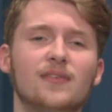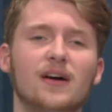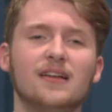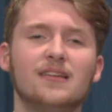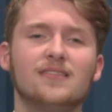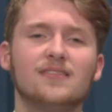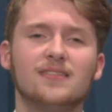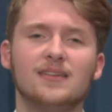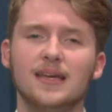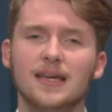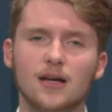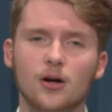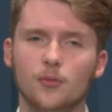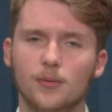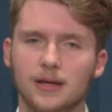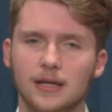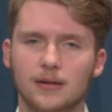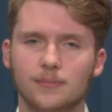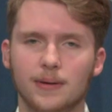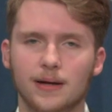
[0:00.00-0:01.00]
a single
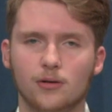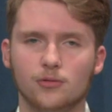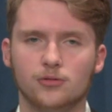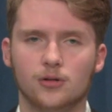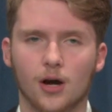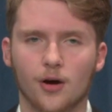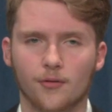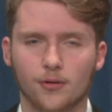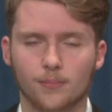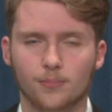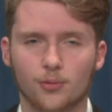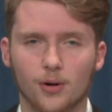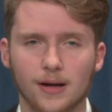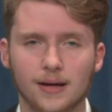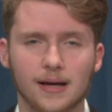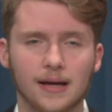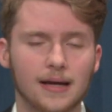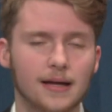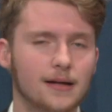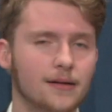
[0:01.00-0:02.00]
email during
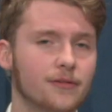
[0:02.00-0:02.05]
break,